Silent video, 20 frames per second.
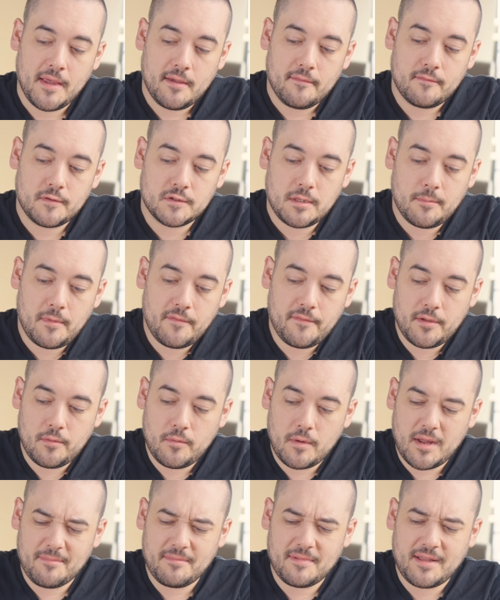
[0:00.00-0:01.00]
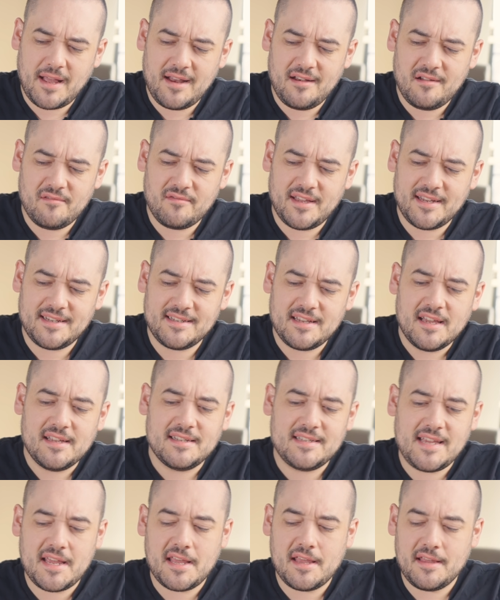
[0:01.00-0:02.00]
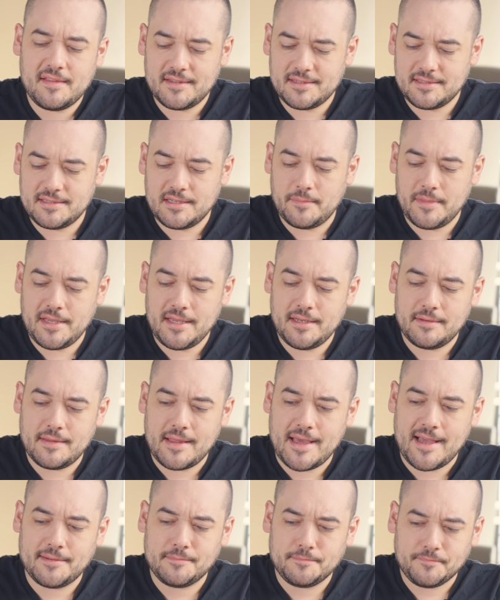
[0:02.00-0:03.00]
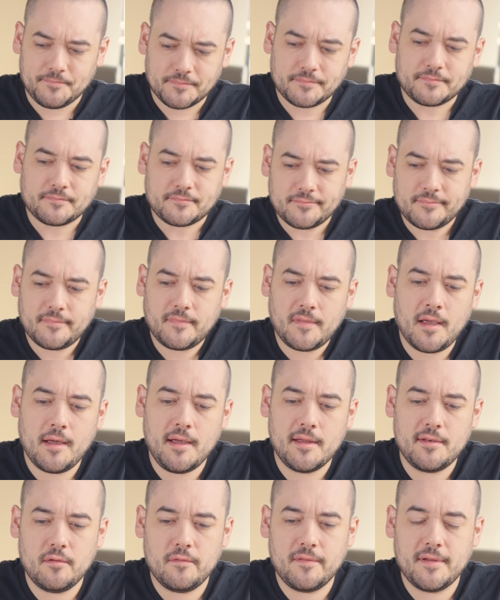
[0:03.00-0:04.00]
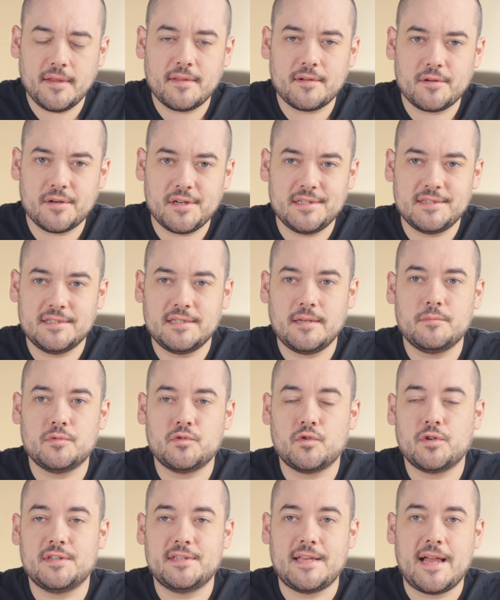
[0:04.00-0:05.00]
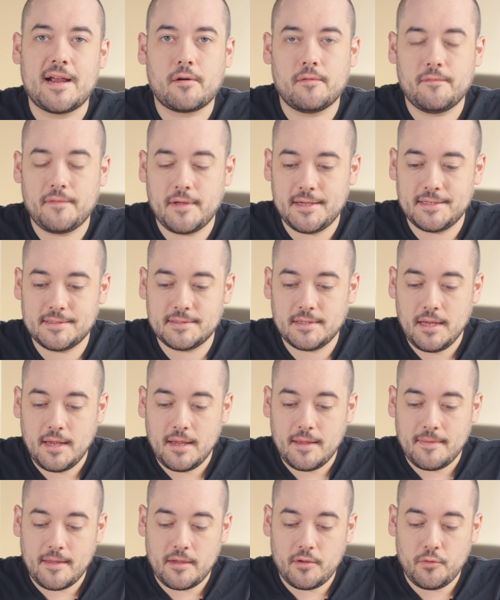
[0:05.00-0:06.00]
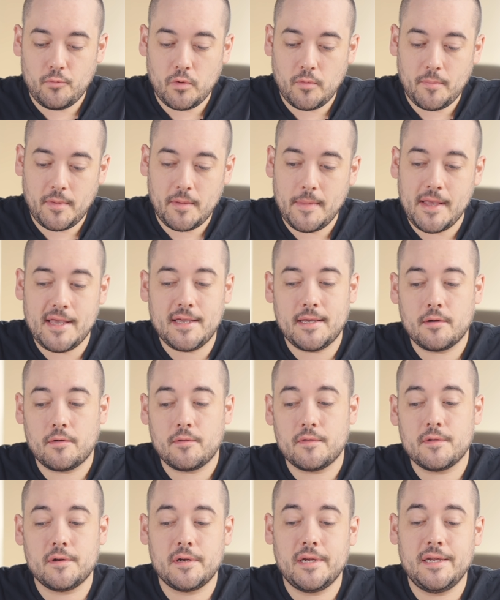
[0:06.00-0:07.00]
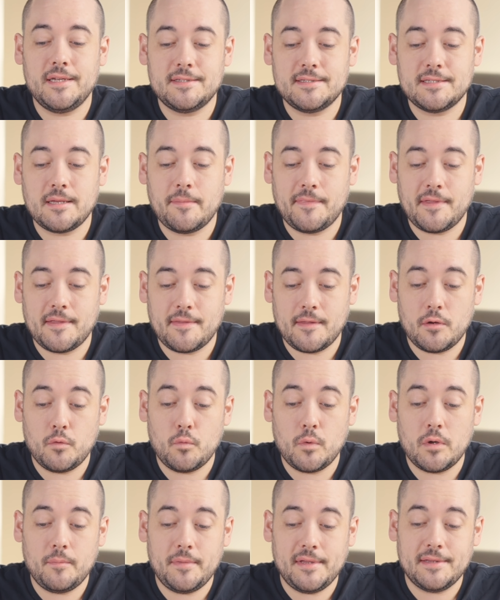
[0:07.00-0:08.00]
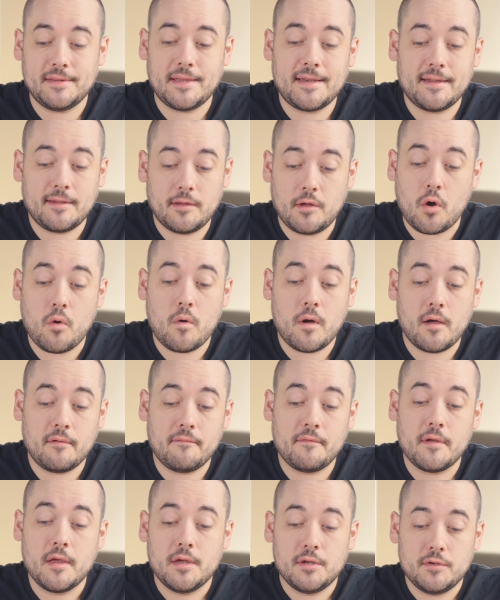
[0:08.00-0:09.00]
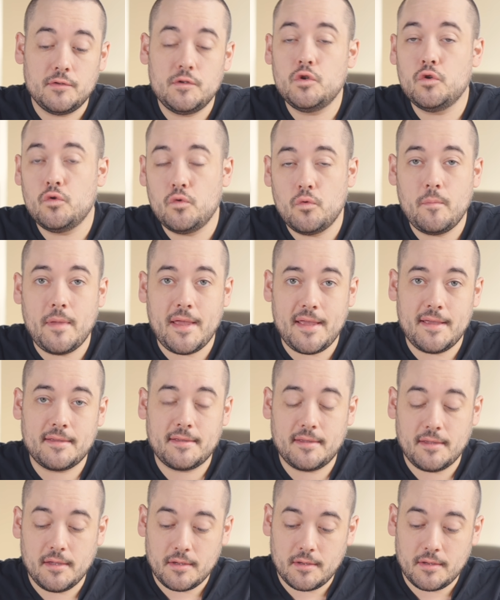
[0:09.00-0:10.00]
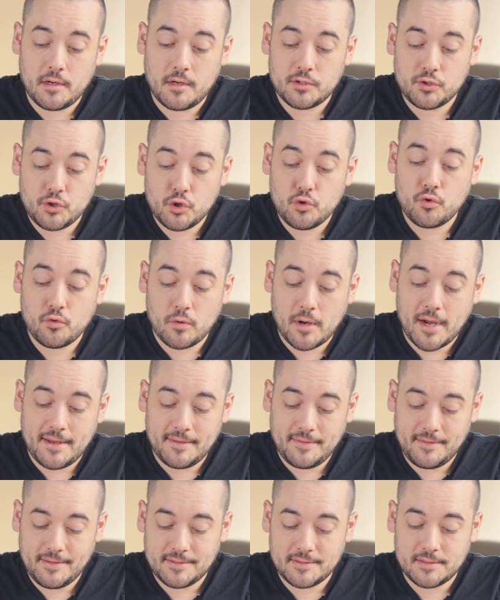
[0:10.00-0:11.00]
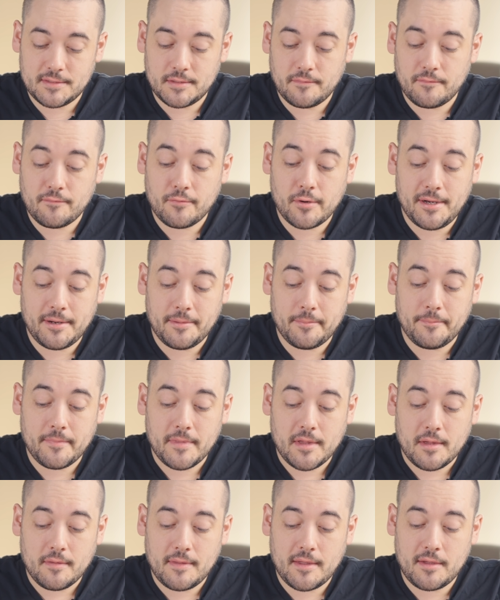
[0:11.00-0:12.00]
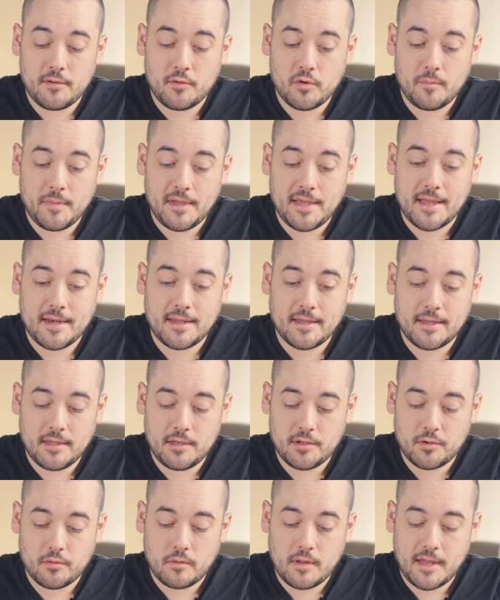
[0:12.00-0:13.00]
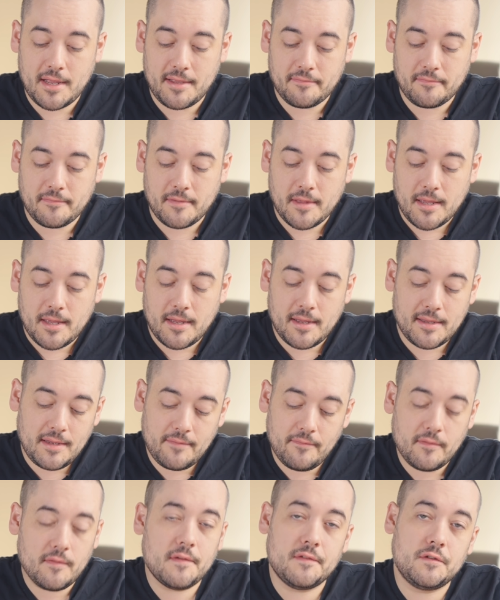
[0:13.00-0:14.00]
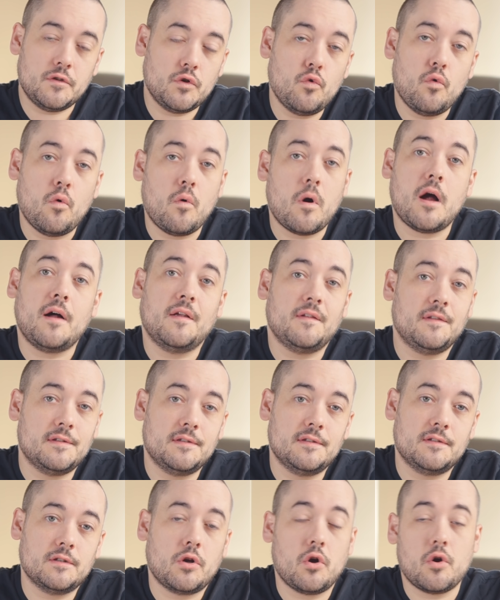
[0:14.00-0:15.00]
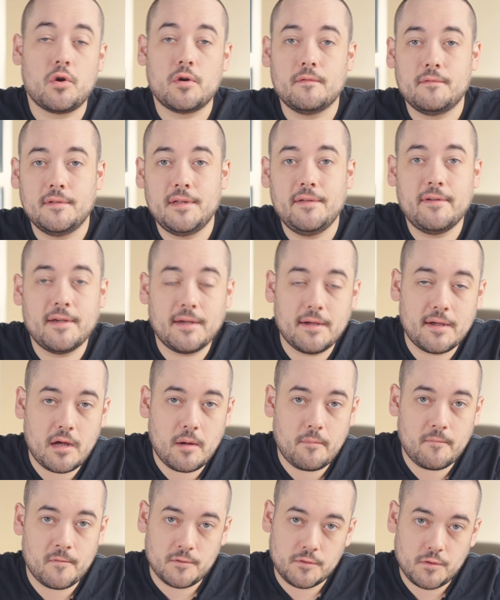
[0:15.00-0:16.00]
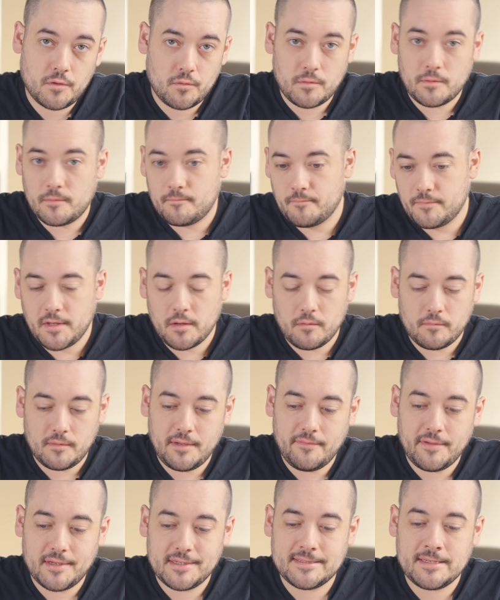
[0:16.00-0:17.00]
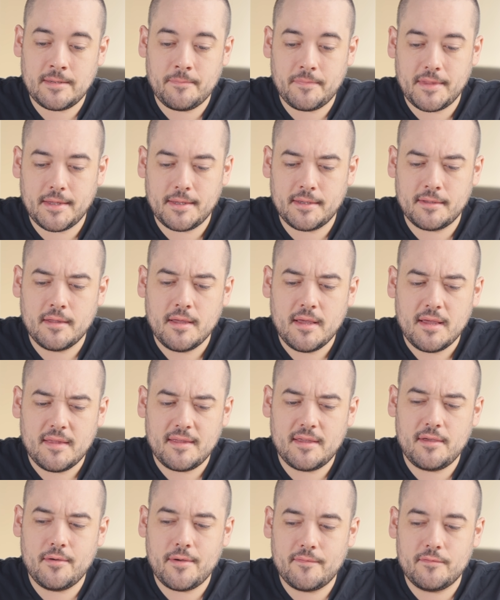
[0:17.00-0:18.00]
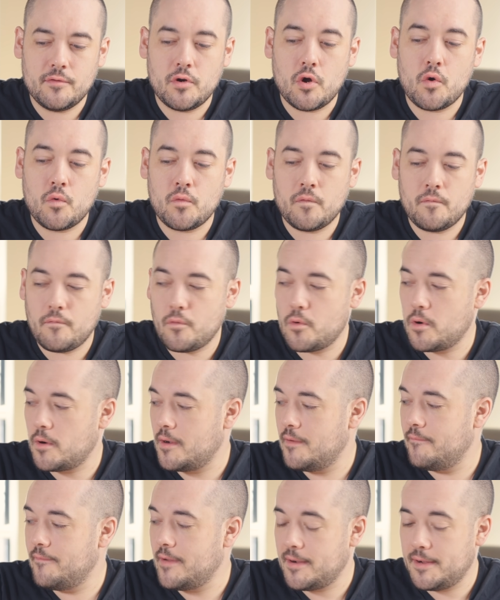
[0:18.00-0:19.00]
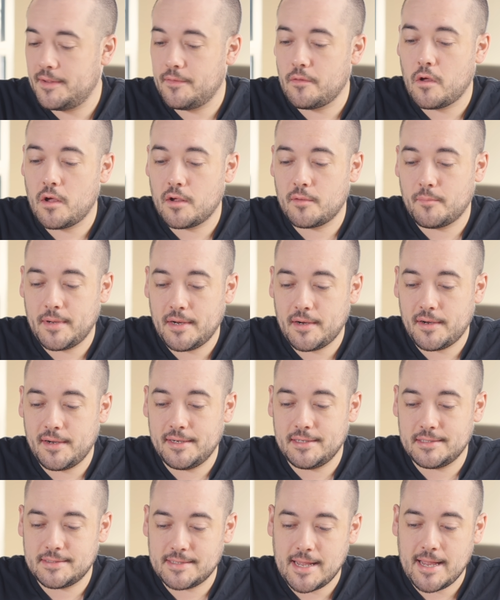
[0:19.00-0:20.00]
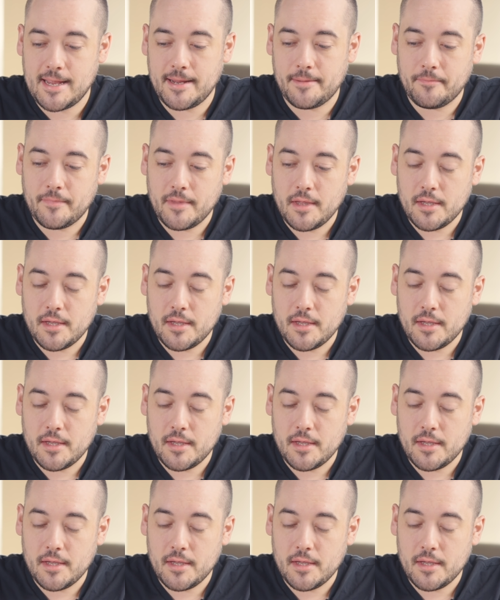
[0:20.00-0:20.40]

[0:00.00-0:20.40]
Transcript: For some of you, I'm kind of like taking this to mean that I do feel there is some sort of sacrifice that you will be making, or there is something that you will be letting go of to make to create this freedom that you could be getting in your life. Even the Two of Wands is a card of leaving a comfort zone, or leaving something that you have known for a very long period of time.